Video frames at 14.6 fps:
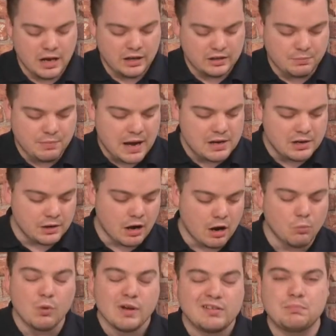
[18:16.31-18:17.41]
depending
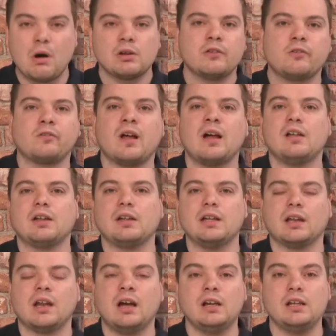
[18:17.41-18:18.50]
on which body style that you
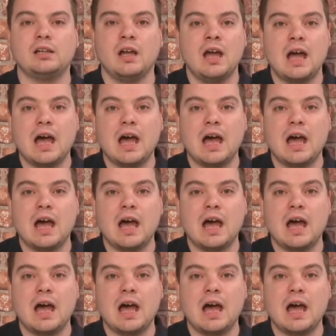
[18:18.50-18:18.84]
like.